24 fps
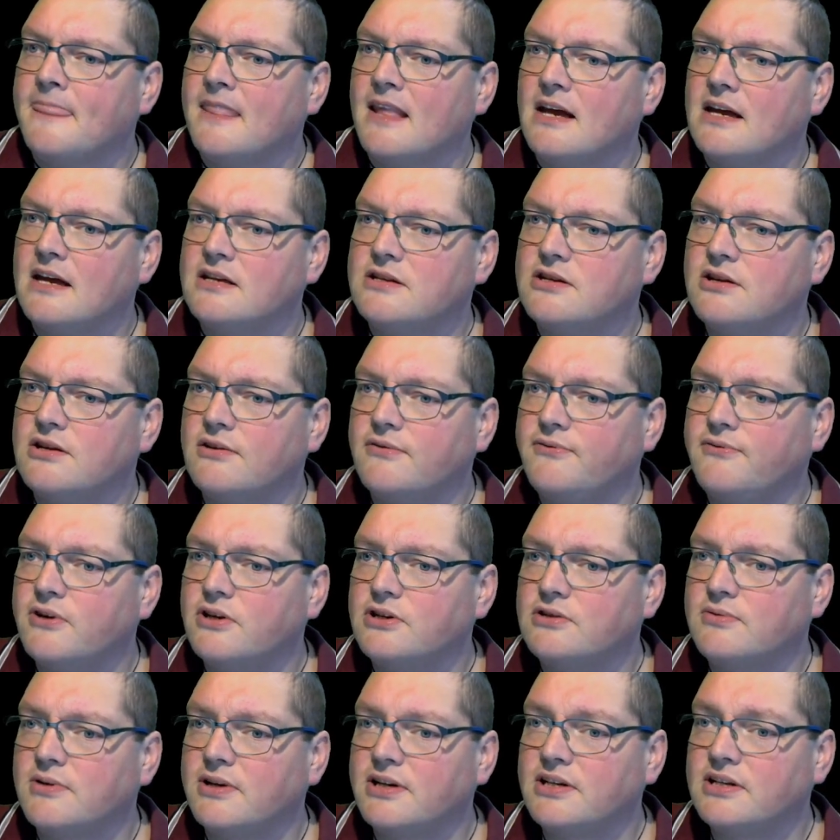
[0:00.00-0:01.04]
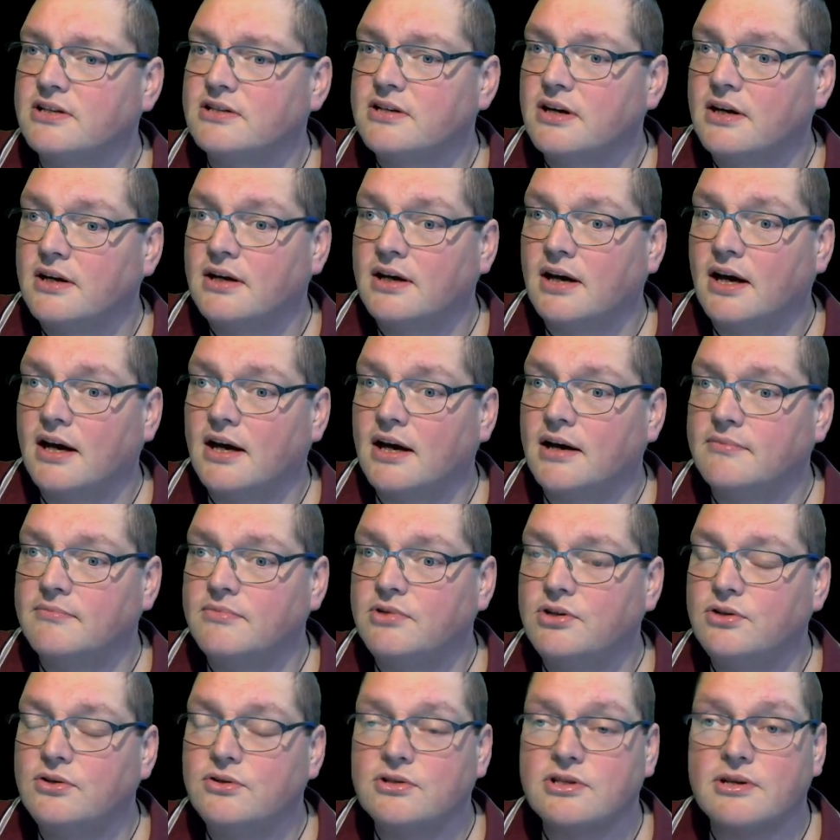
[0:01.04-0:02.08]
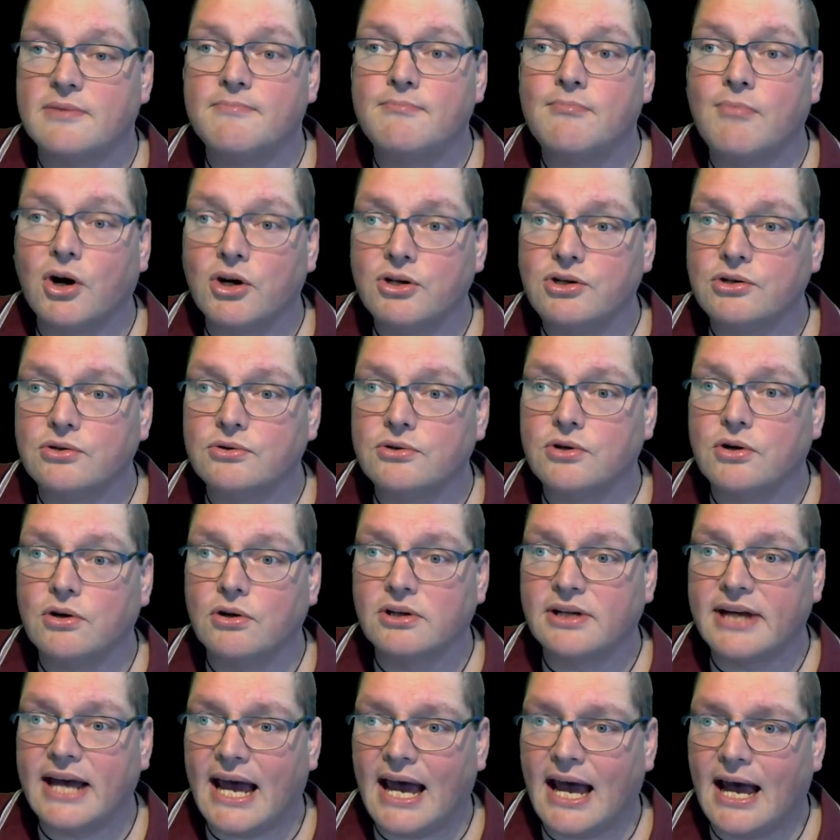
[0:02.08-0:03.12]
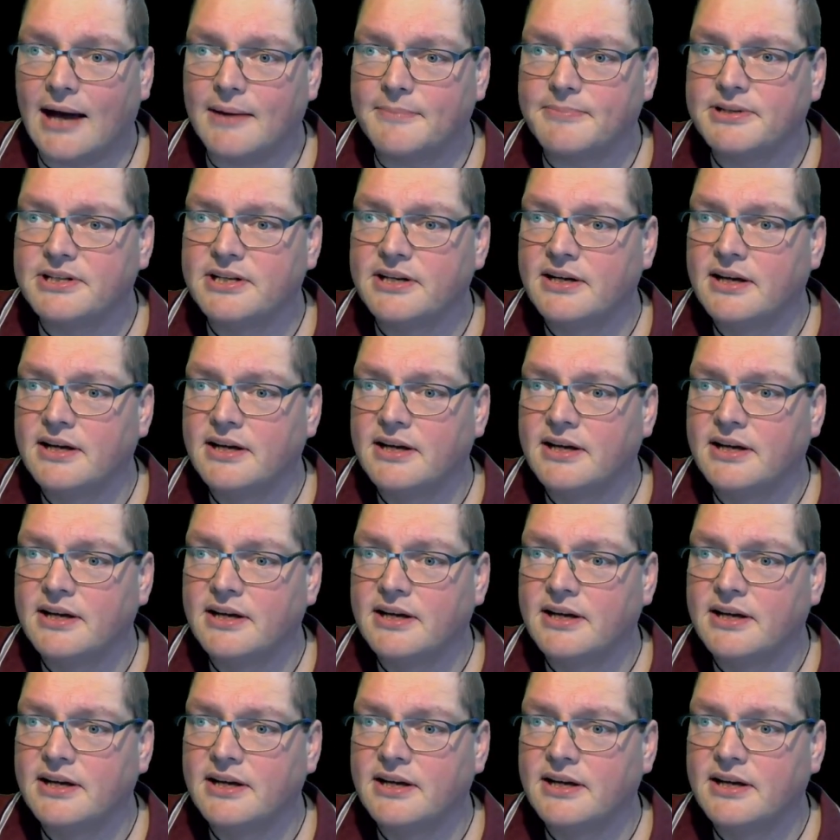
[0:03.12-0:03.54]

And so the first one is use a module called apt,